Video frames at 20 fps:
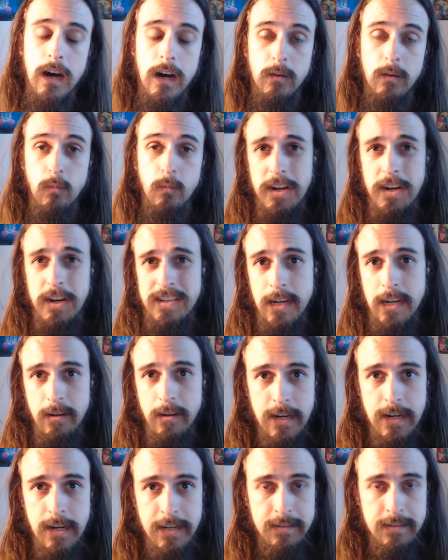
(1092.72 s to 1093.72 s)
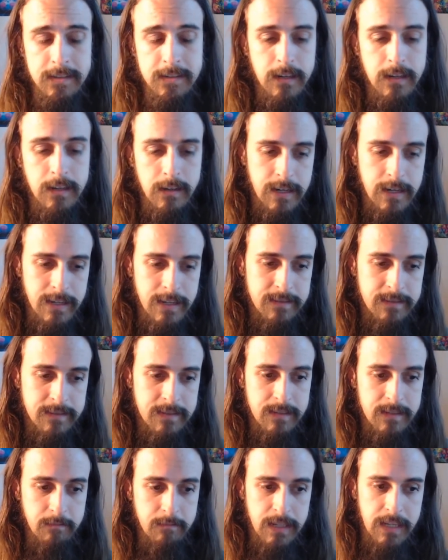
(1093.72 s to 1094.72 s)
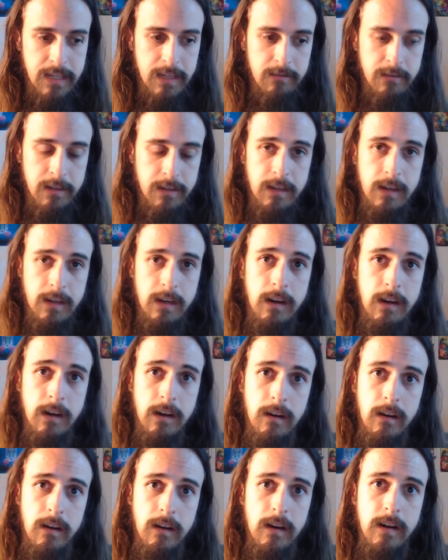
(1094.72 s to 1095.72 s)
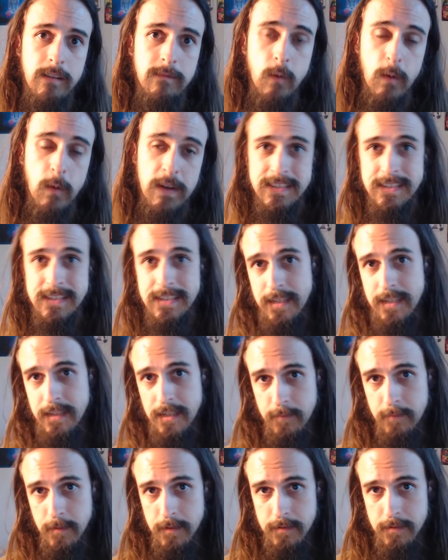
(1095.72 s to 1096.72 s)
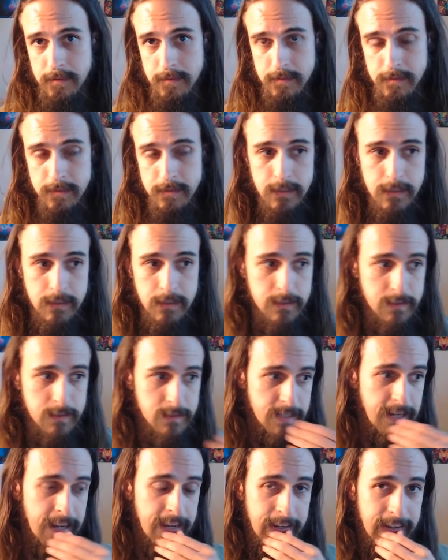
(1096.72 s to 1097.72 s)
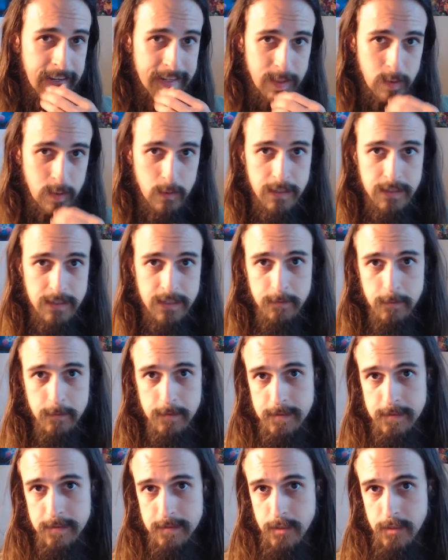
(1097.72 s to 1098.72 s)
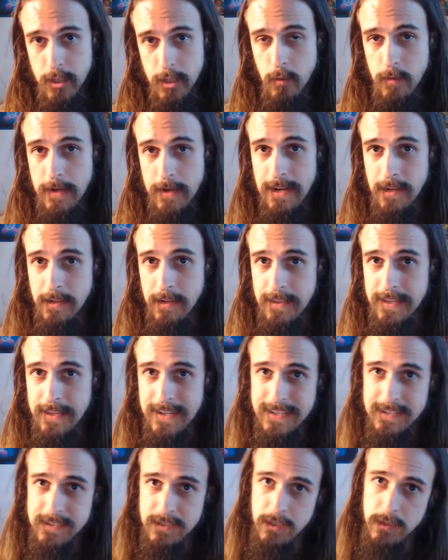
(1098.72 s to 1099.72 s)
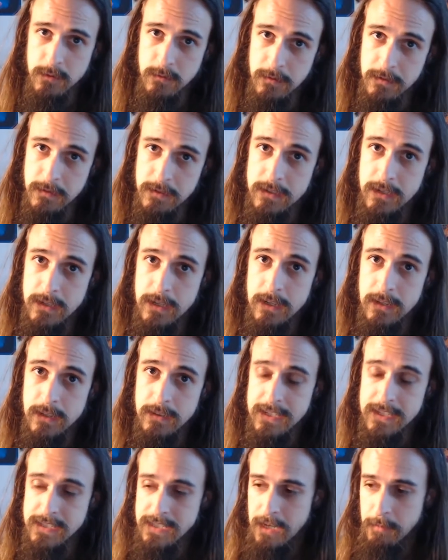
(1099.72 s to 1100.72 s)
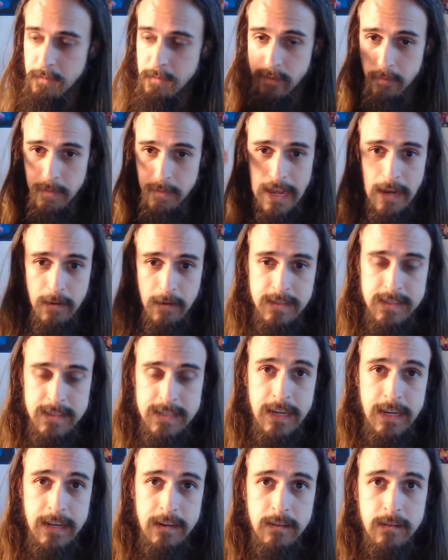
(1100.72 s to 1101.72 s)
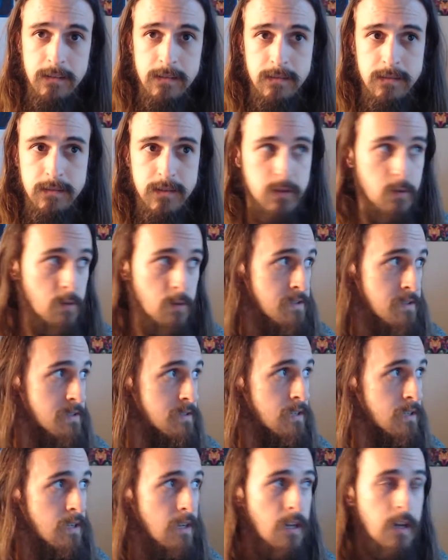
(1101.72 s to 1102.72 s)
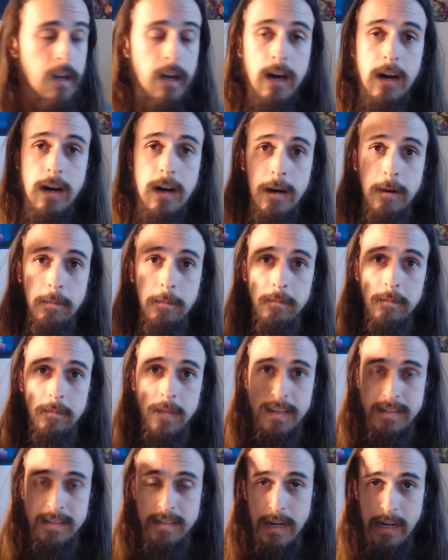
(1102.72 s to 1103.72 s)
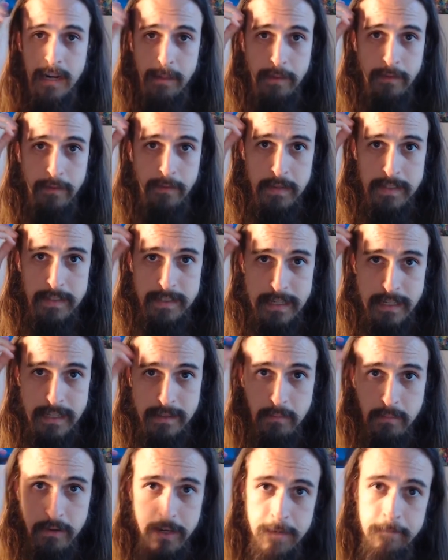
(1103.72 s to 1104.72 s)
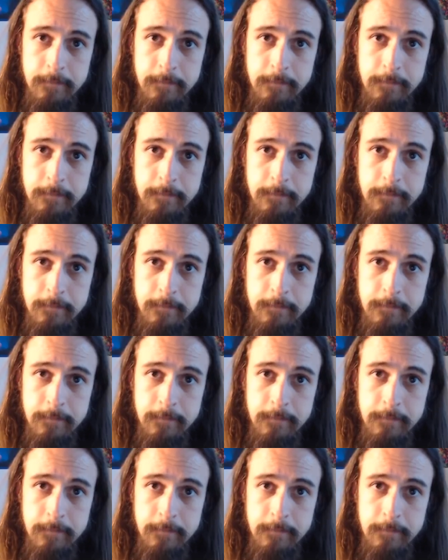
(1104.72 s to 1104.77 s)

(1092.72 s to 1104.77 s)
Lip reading: What is clairaudience? Clairaudience is simply hearing a voice in a different dialect or in a different tonality that isn't yours, that's coming from an outside source, and it's not coming from inside the brain.